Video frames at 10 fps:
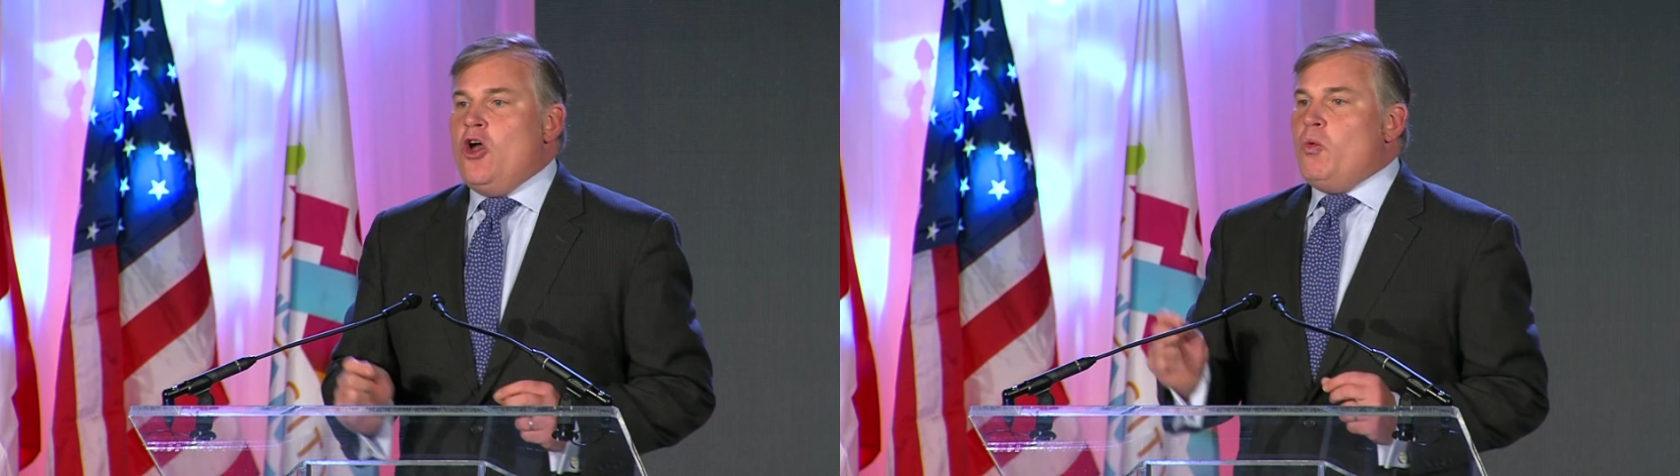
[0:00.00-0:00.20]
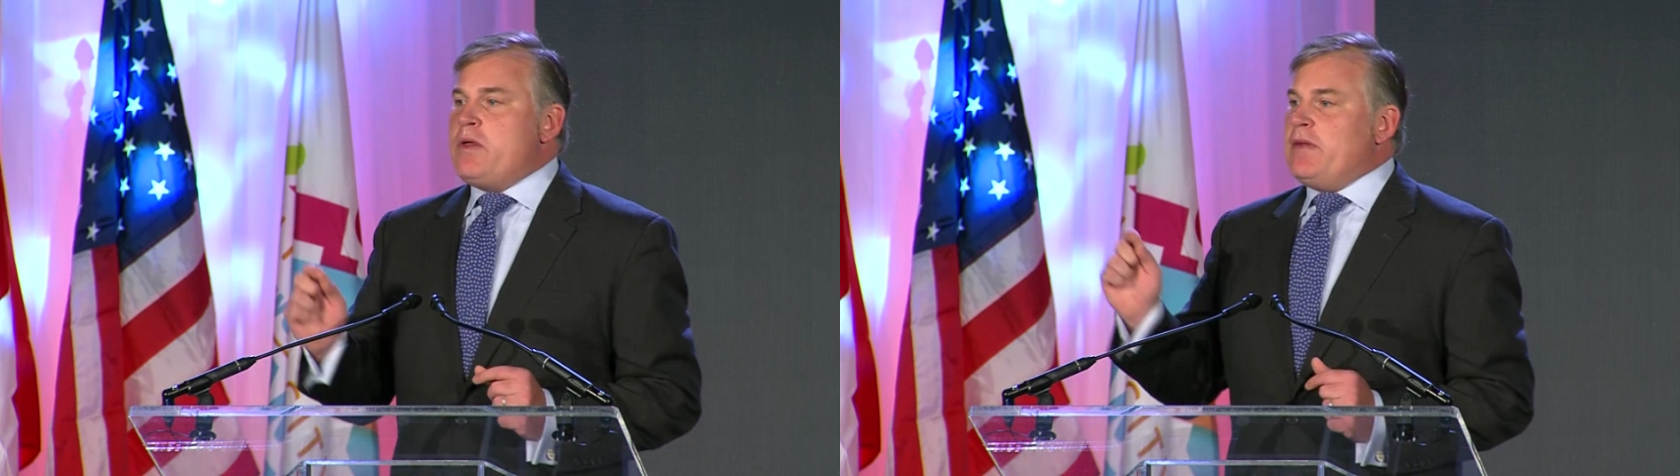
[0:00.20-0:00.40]

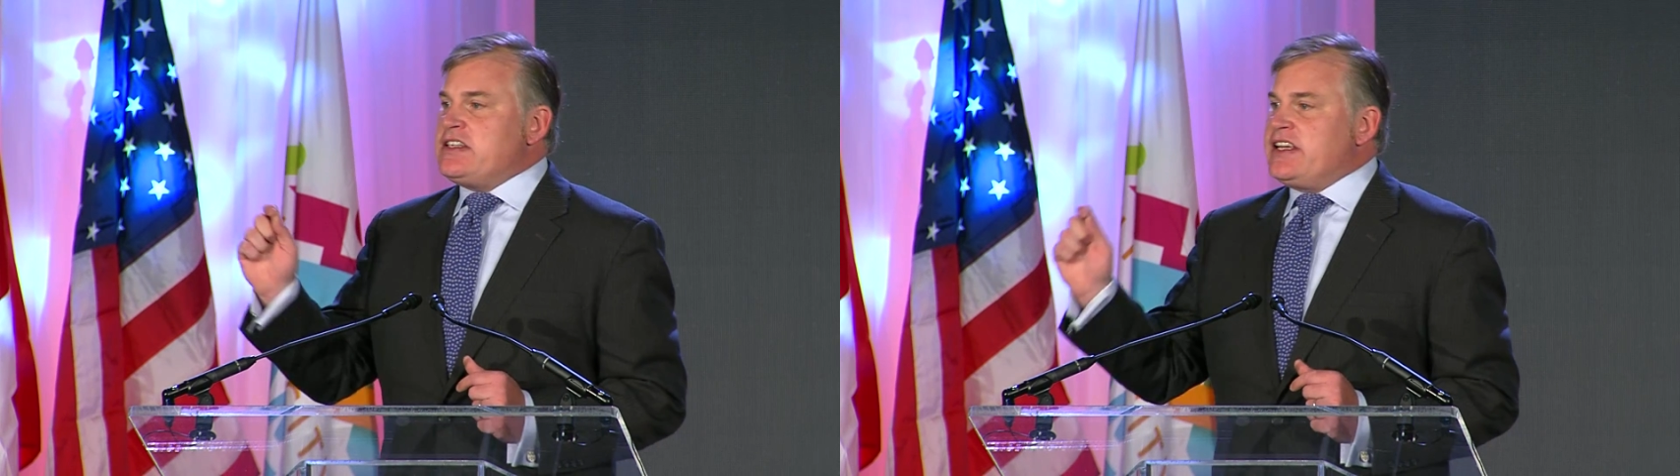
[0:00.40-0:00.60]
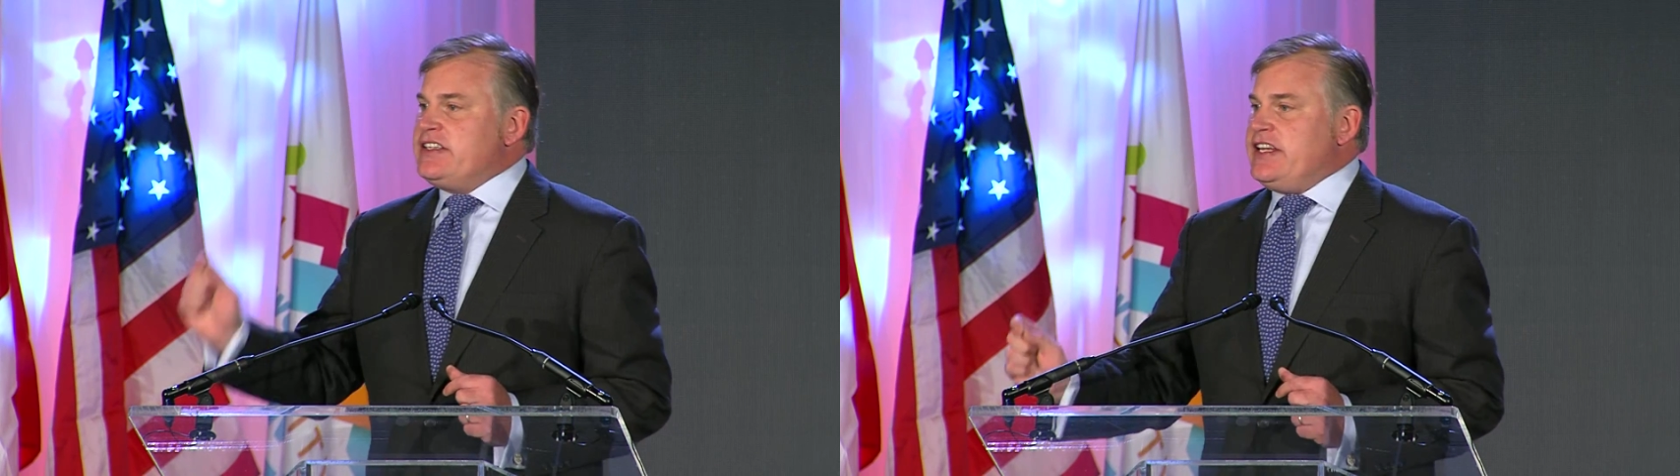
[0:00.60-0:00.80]
We
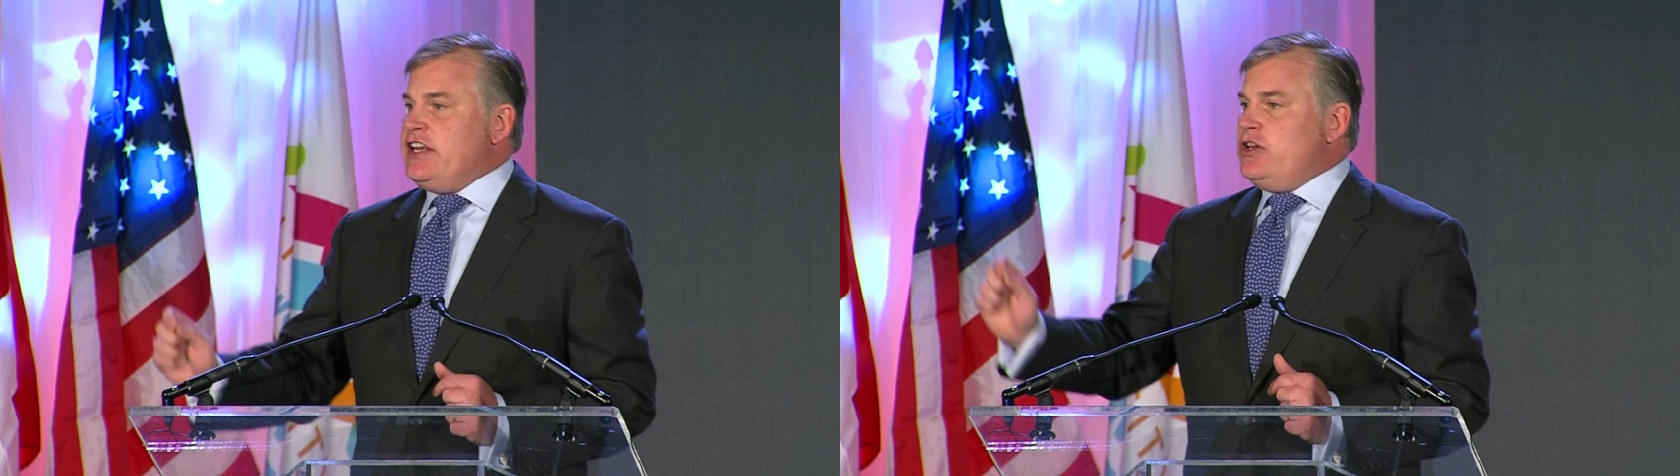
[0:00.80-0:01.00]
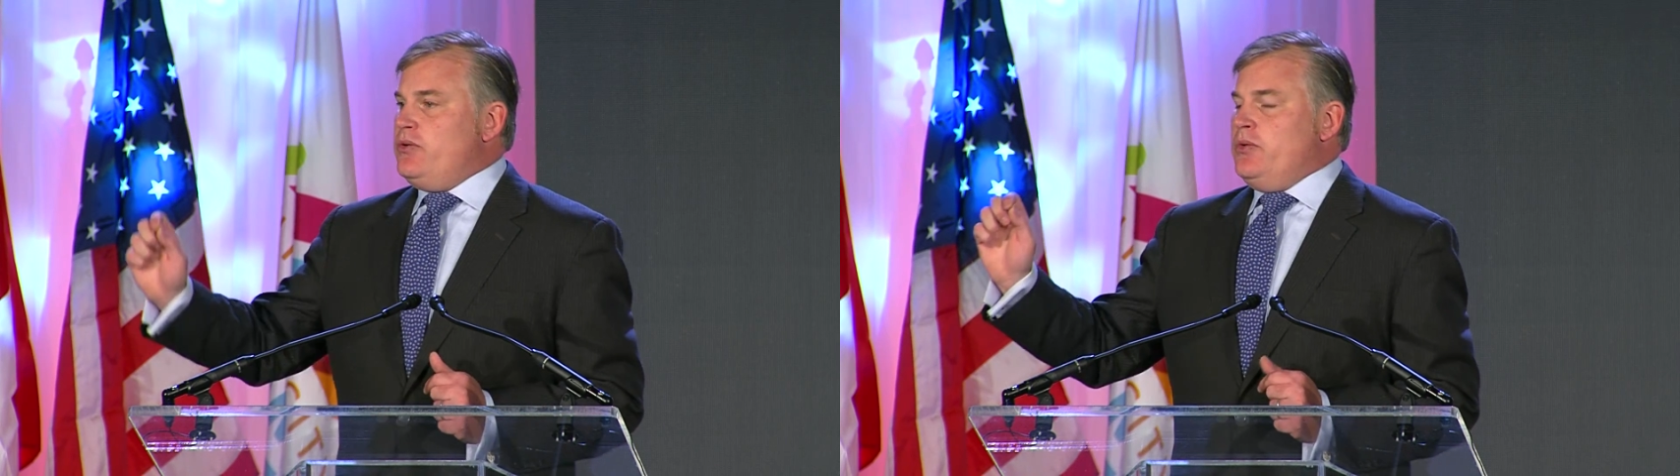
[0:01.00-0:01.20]
must
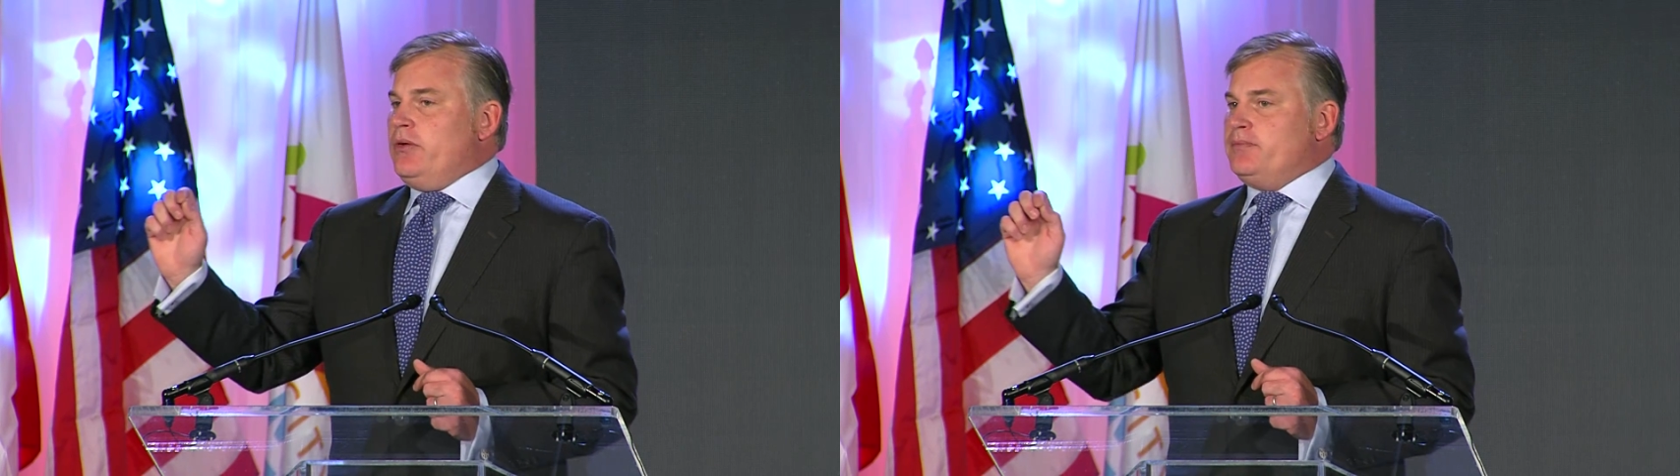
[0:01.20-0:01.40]
continue